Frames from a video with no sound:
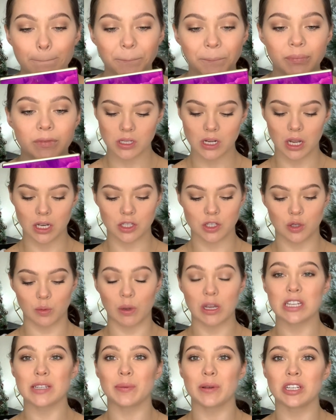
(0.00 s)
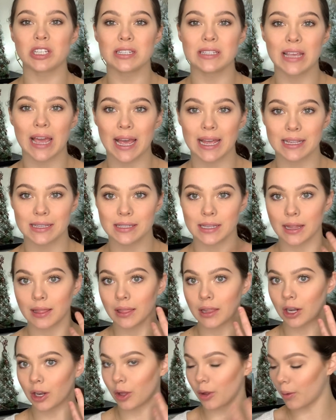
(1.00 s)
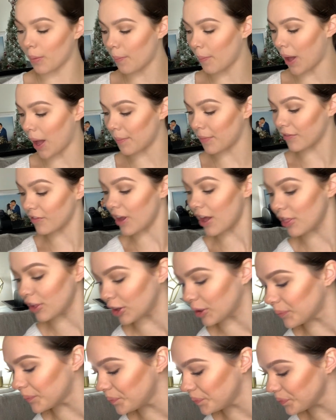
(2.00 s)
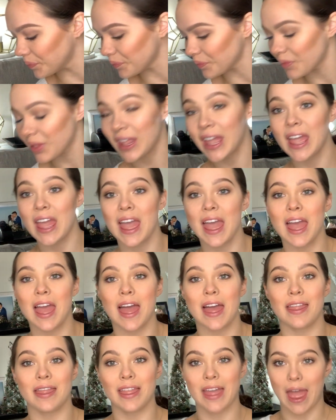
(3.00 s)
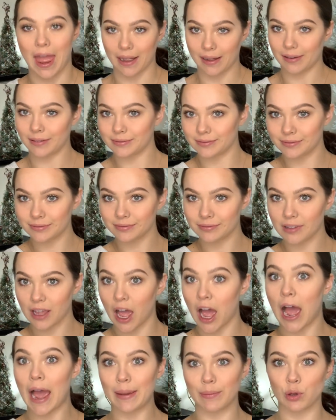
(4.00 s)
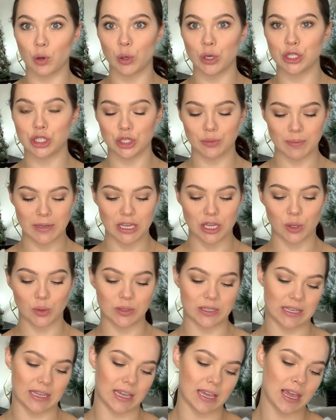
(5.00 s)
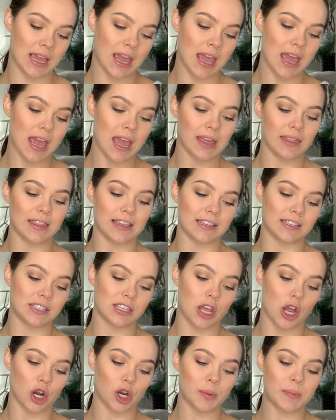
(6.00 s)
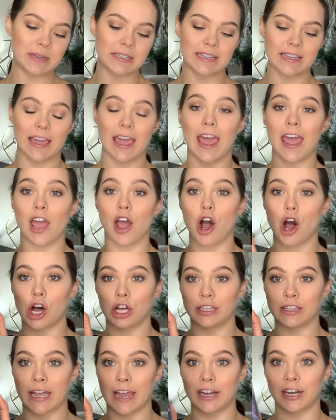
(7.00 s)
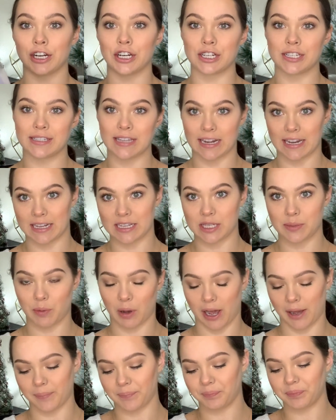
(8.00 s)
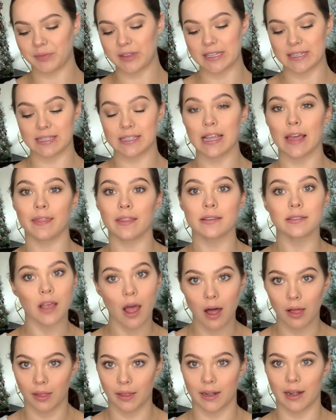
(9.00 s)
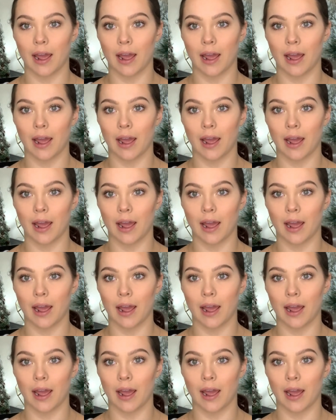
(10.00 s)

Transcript: It's not too much, but it just has a little pop of color. And then I'm going to be using this Urban Decay All-Nighter Setting Spray to set this all in.